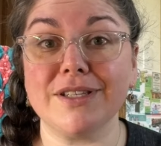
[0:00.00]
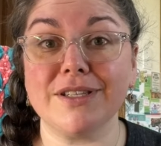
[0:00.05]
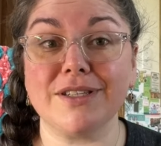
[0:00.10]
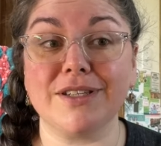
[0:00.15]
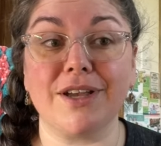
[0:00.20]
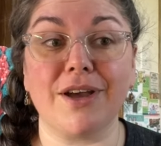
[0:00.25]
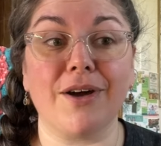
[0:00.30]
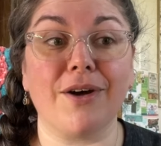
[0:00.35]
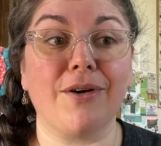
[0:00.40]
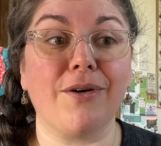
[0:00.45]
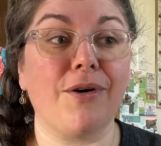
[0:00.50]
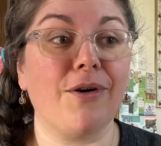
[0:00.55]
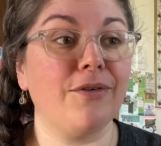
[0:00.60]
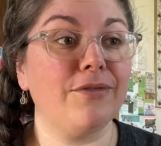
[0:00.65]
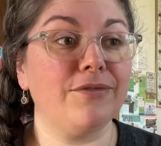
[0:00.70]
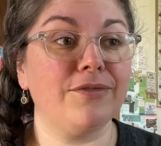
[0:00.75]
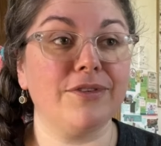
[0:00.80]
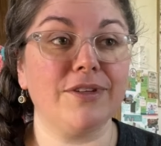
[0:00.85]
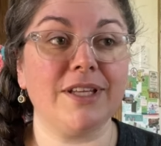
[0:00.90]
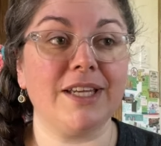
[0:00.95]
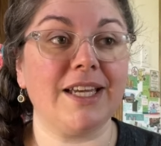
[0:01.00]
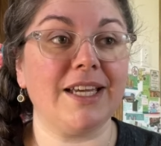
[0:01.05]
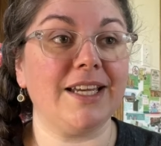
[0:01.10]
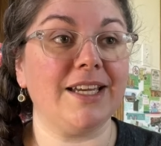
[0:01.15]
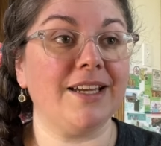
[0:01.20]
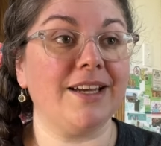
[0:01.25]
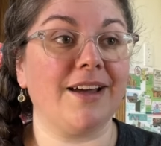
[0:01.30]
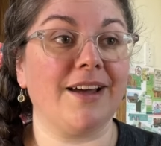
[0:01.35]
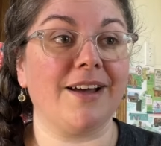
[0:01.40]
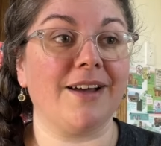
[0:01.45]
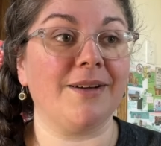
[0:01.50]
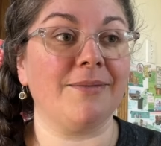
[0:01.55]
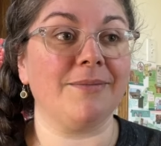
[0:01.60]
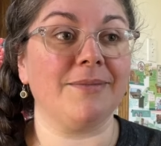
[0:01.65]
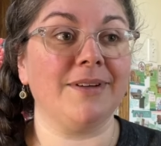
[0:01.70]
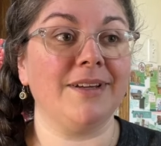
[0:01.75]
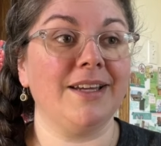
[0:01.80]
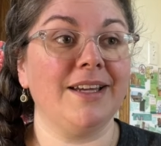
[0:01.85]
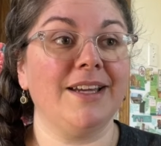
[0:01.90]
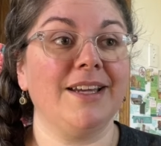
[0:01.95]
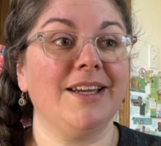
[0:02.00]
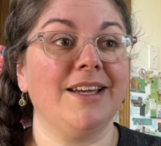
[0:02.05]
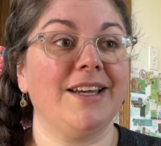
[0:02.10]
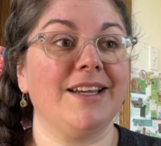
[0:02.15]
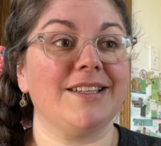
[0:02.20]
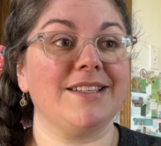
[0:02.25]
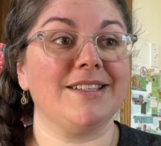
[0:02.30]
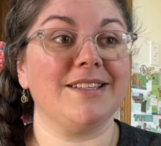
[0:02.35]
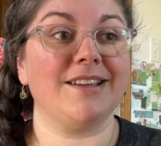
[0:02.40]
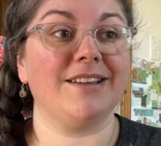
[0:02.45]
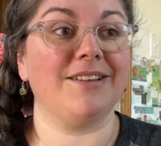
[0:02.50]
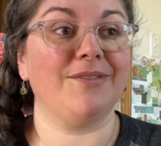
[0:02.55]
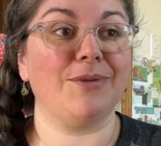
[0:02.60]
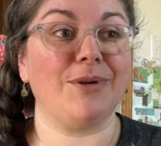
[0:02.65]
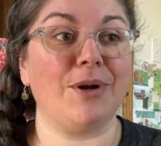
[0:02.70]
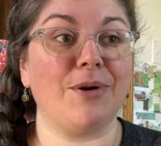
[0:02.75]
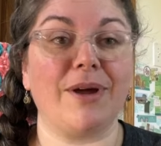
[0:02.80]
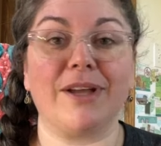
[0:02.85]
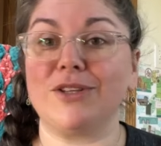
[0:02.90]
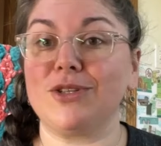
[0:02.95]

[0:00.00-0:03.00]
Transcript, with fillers: so hopefully um, it's, we don't get